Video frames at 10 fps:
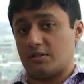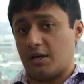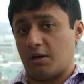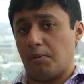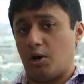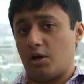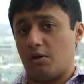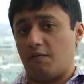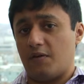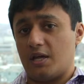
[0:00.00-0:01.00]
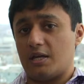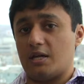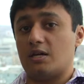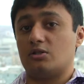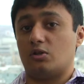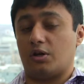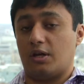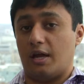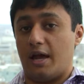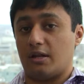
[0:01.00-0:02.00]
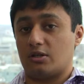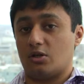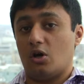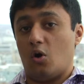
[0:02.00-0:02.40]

second part of it is looking at